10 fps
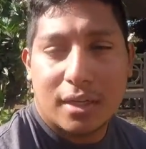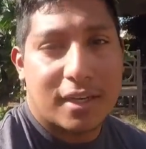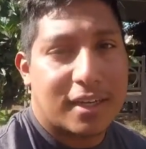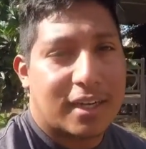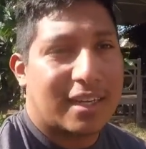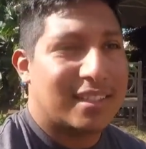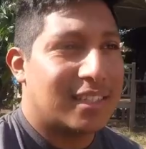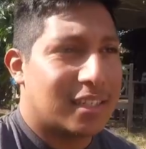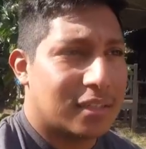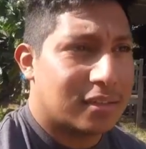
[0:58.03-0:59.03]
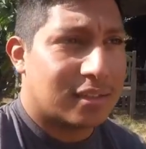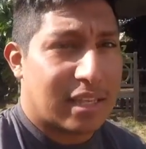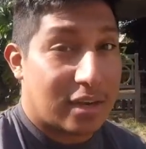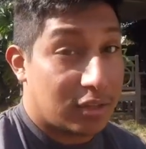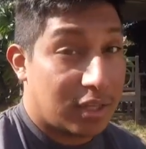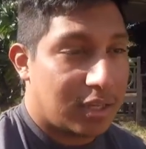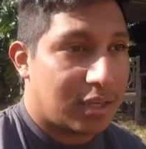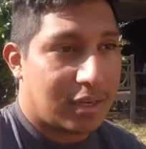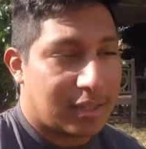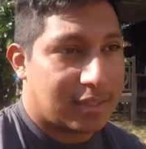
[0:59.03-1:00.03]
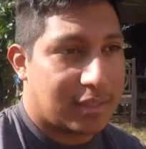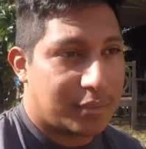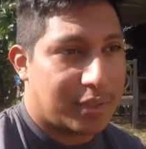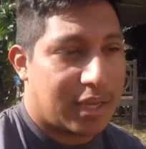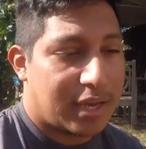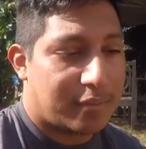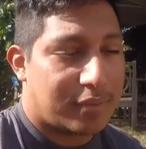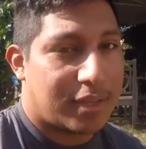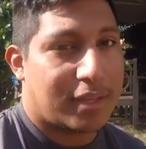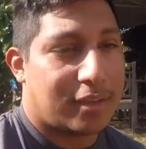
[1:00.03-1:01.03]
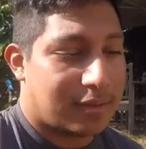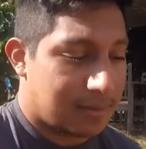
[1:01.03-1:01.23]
Uh, I did it on Saturday, and I think we have like,